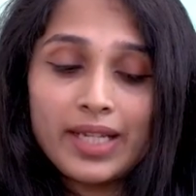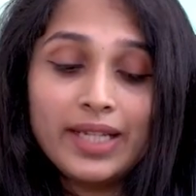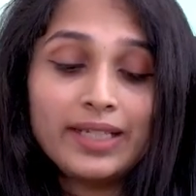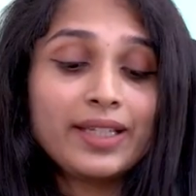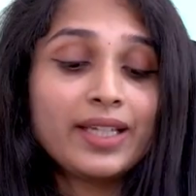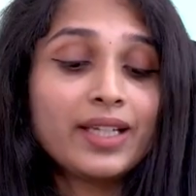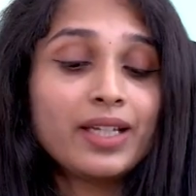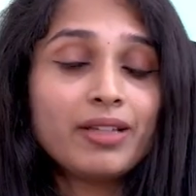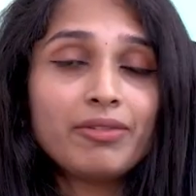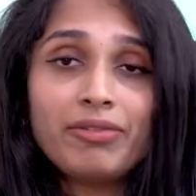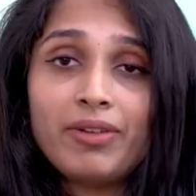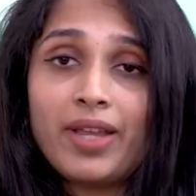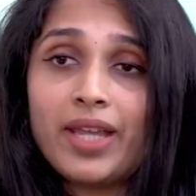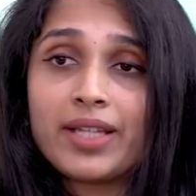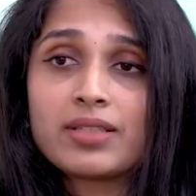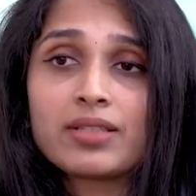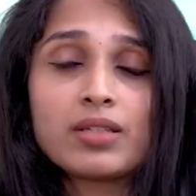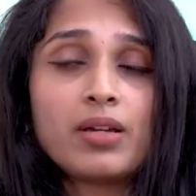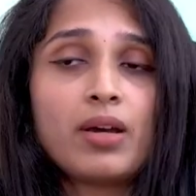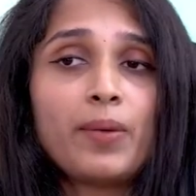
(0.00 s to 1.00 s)
It can
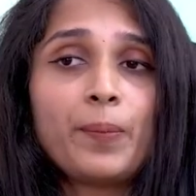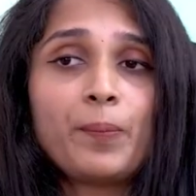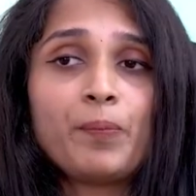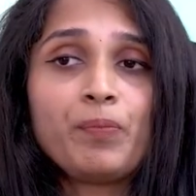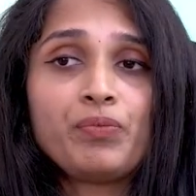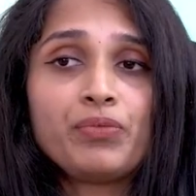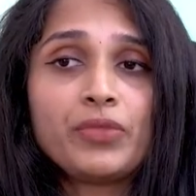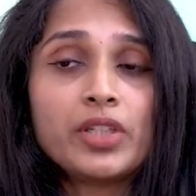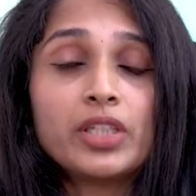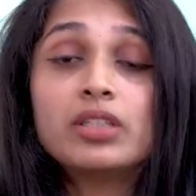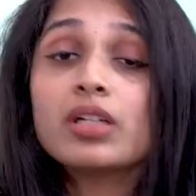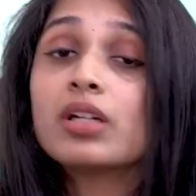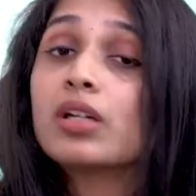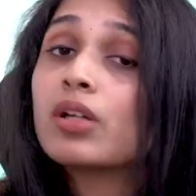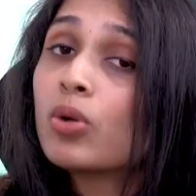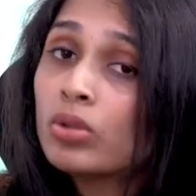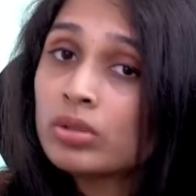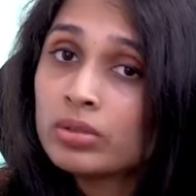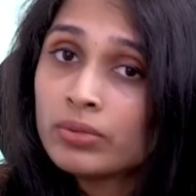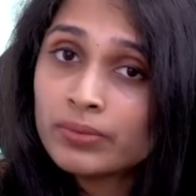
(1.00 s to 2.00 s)
affect the
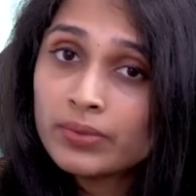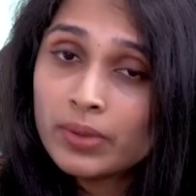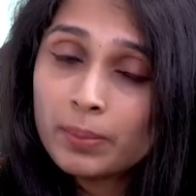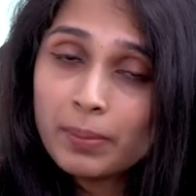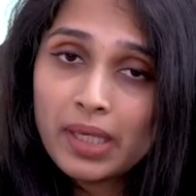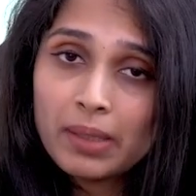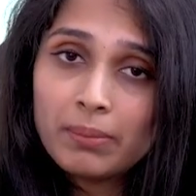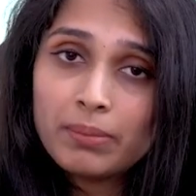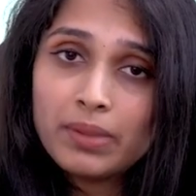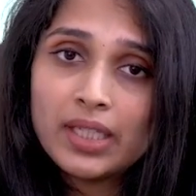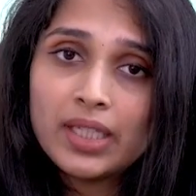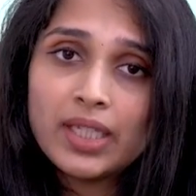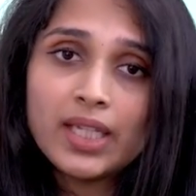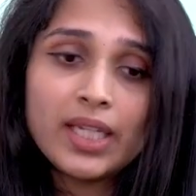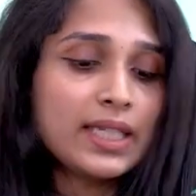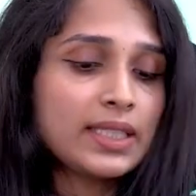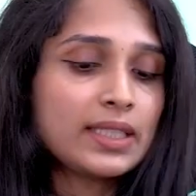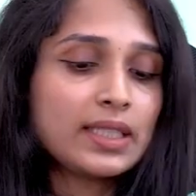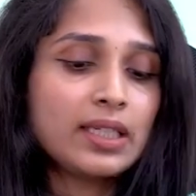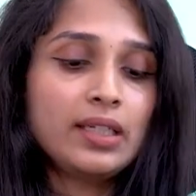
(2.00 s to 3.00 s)
growth of the baby,
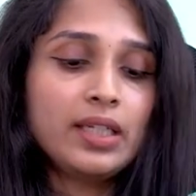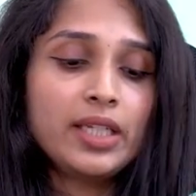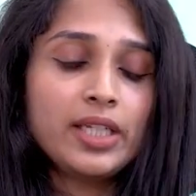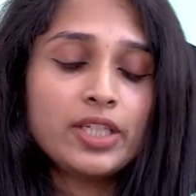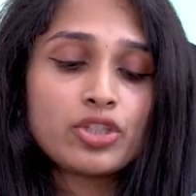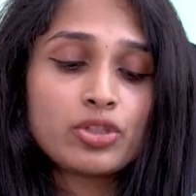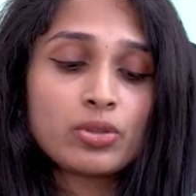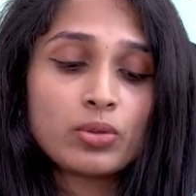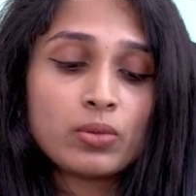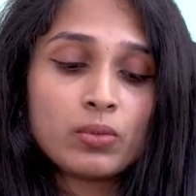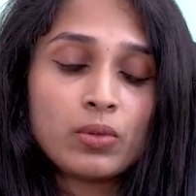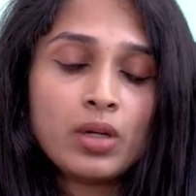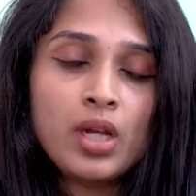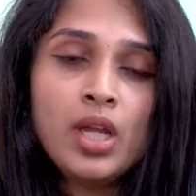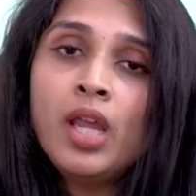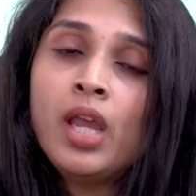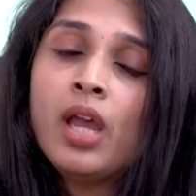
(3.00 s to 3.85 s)
it can lead to